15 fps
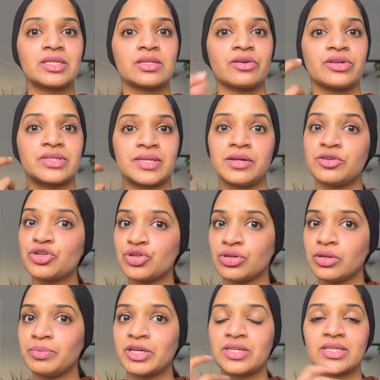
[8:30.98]
are
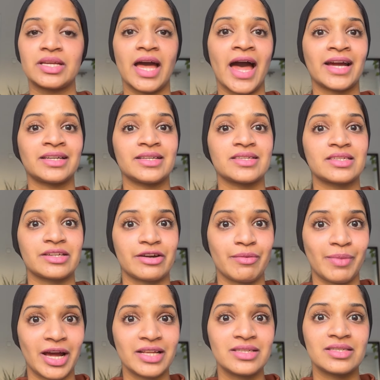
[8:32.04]
essential because they act as
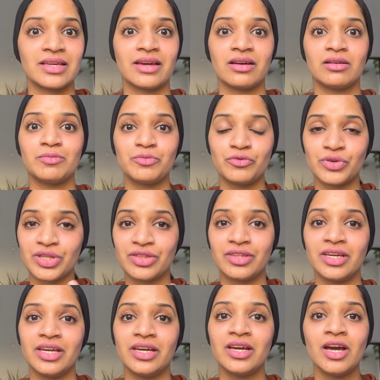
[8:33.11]
ceramides. They help with
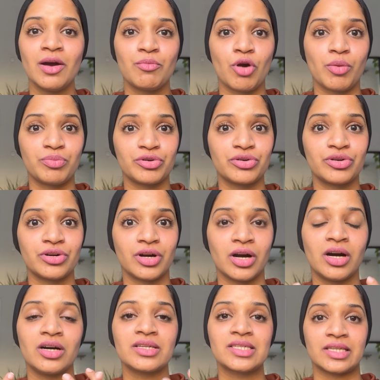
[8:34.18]
the proper
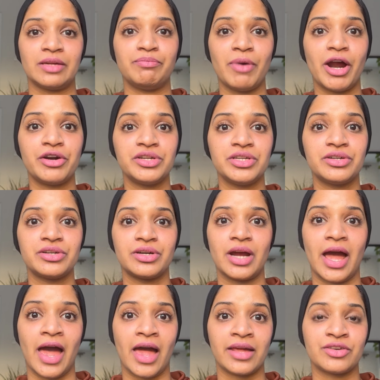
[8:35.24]
skin barrier
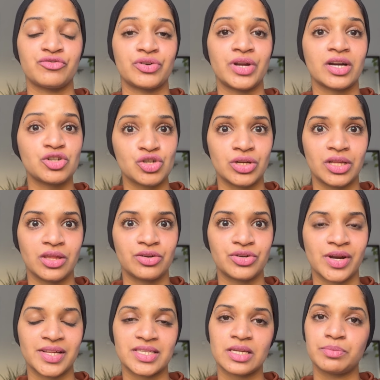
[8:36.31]
and reduction in the
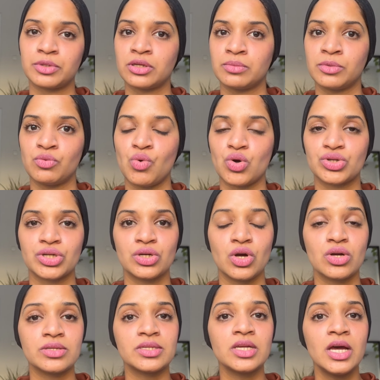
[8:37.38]
transepidermal water
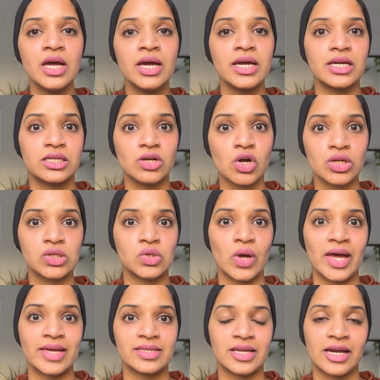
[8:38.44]
loss. It also
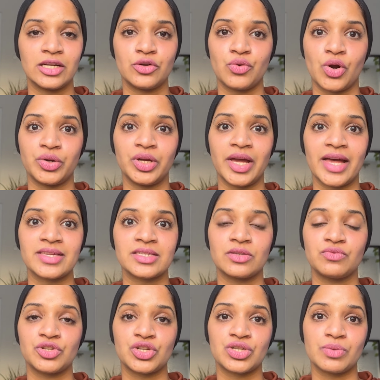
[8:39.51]
has hyaluronic acid,
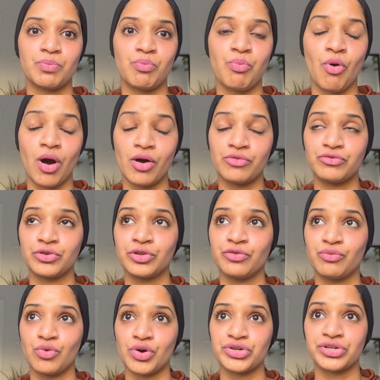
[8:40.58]
which is a powerful
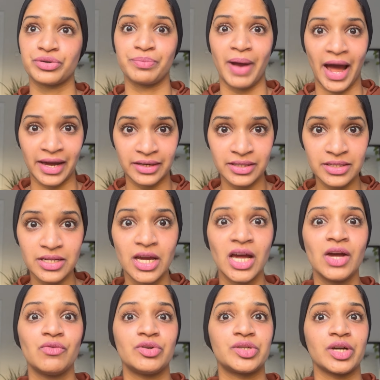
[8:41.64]
water magnet,
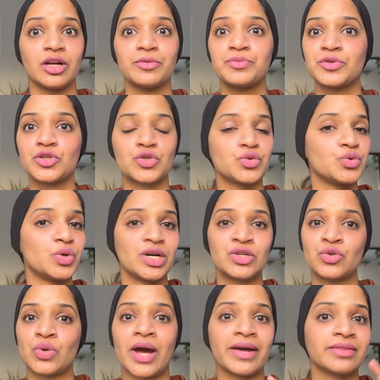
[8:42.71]
which helps to
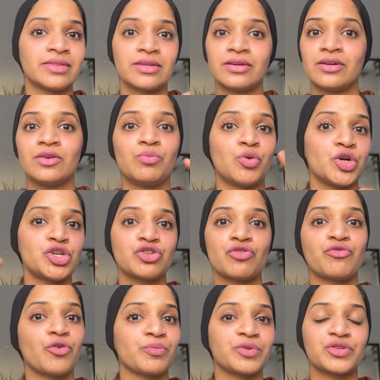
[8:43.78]
attract the moisture
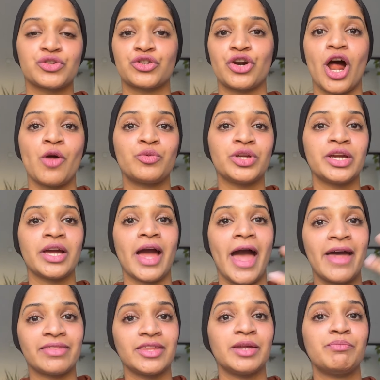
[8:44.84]
from the surrounding
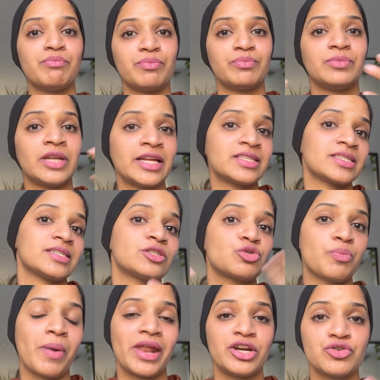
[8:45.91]
and then lets it to
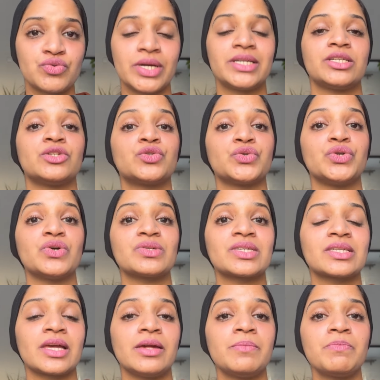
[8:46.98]
penetrate into your
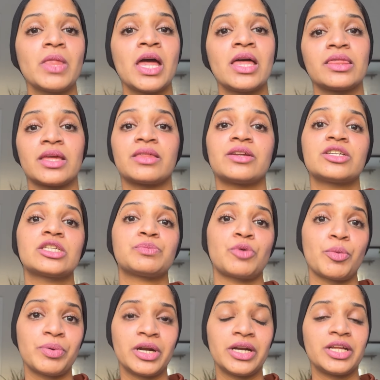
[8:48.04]
skin. Then there is
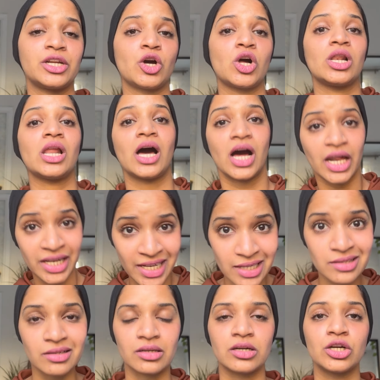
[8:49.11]
propanodenol,
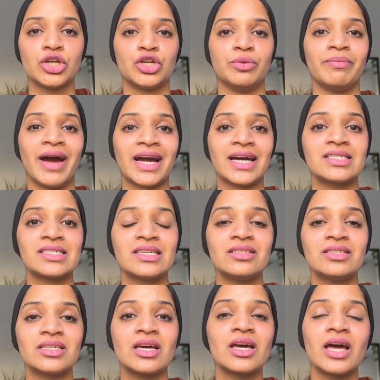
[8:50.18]
another
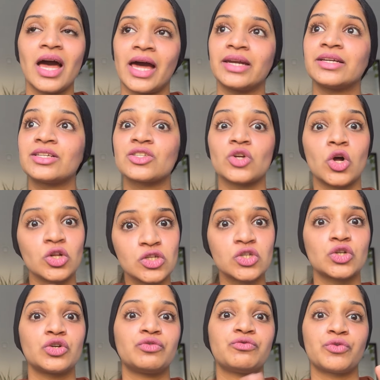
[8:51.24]
humectant, and it is also
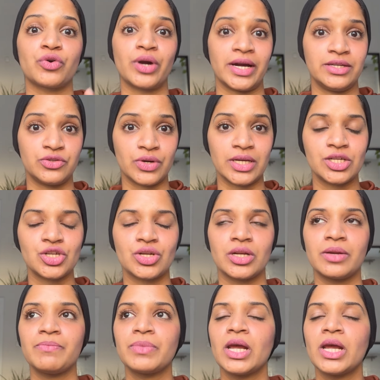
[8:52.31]
good for hydration.